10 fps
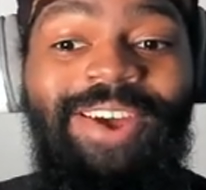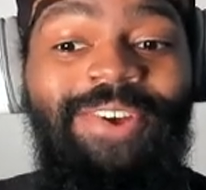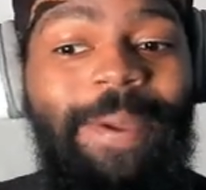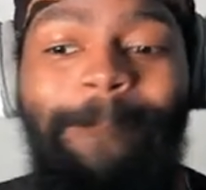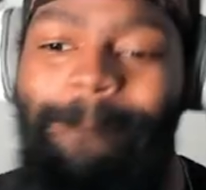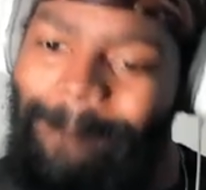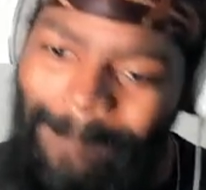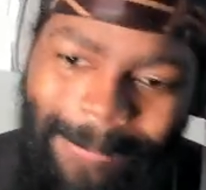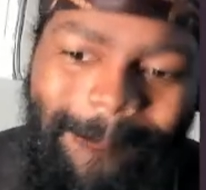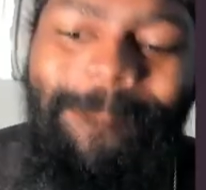Okay.
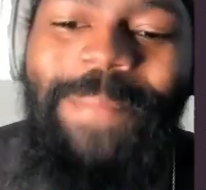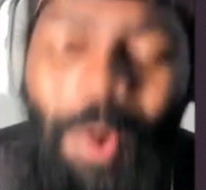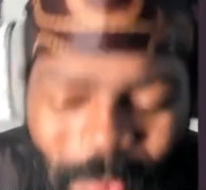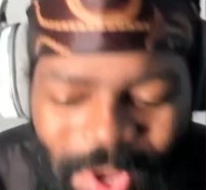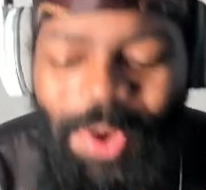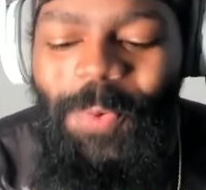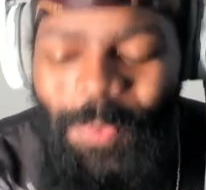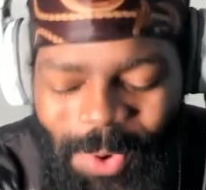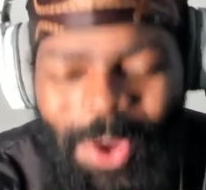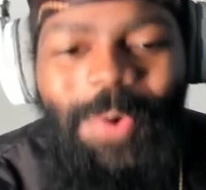Okay,
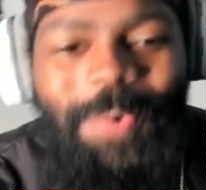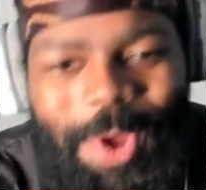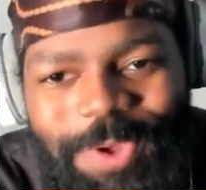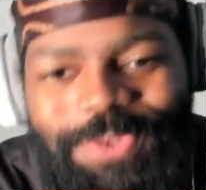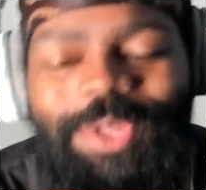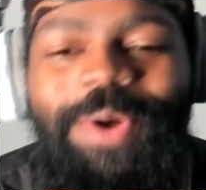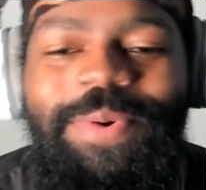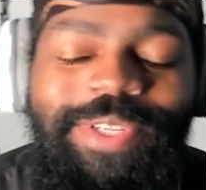okay, okay, Snow.